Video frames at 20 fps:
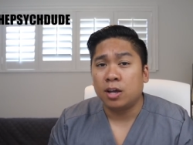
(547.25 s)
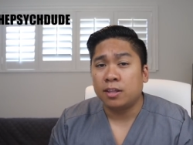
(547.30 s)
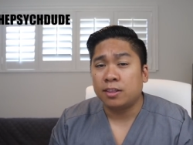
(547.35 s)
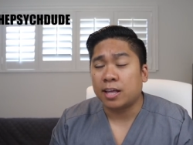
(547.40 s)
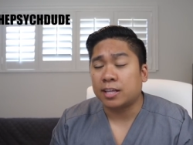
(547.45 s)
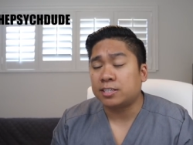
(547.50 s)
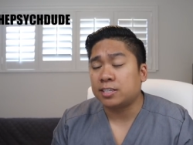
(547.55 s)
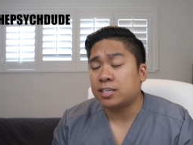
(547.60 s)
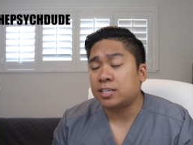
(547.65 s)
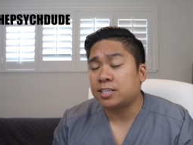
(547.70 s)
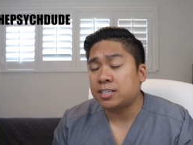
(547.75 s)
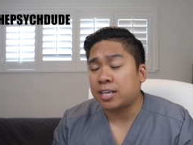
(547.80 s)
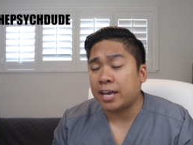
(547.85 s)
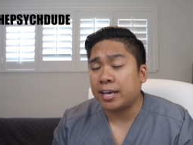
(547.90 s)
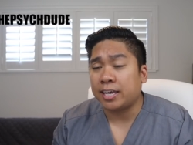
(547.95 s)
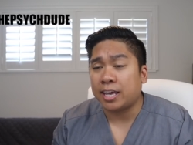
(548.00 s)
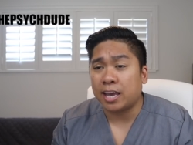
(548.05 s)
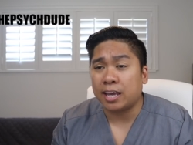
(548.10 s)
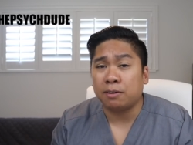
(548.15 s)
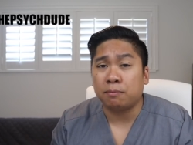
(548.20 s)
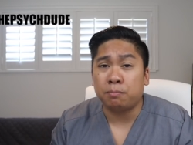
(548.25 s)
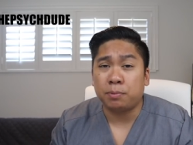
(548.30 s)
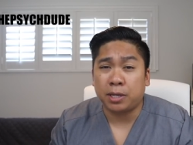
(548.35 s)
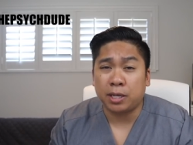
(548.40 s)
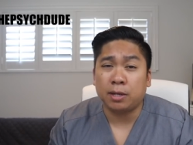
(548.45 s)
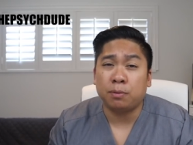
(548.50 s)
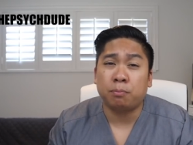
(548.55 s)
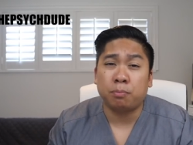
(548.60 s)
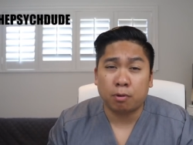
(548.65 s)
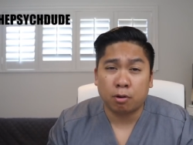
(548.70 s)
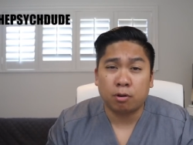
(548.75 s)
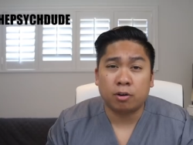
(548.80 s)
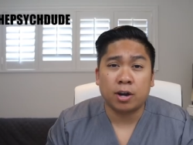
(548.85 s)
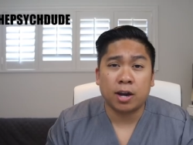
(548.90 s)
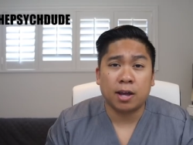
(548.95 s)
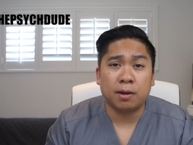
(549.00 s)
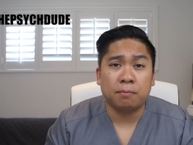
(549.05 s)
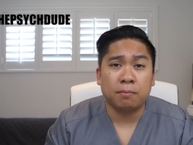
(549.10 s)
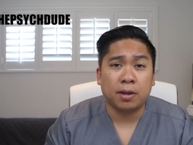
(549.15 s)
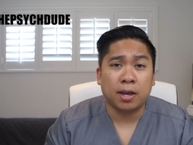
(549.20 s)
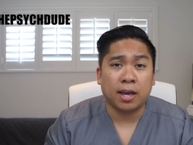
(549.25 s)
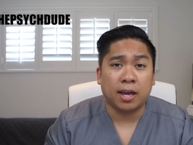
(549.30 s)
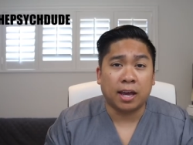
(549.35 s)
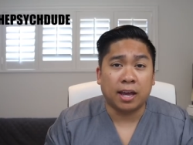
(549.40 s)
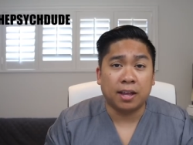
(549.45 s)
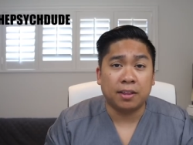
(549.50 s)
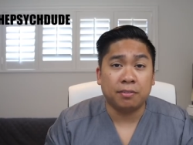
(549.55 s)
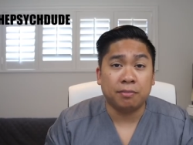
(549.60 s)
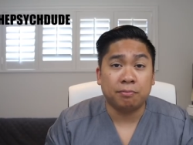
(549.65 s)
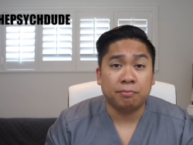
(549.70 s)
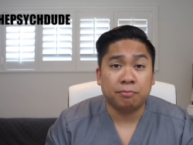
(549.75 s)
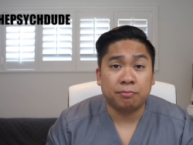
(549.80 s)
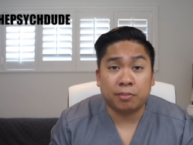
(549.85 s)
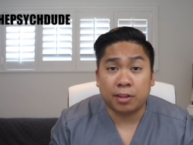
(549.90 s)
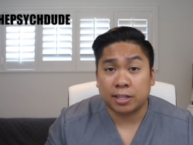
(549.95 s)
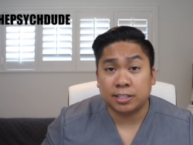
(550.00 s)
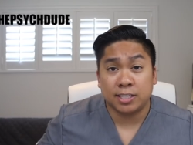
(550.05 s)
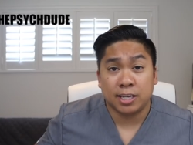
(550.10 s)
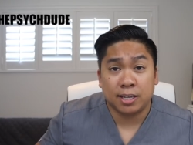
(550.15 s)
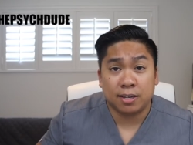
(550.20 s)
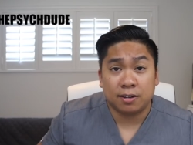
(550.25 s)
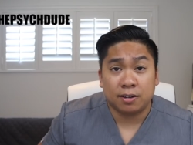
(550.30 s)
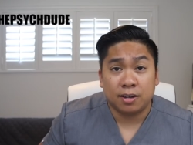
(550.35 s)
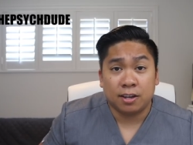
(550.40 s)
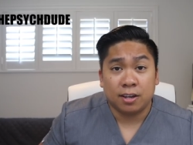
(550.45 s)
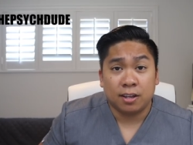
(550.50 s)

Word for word: that's a psych N P program, and that's it.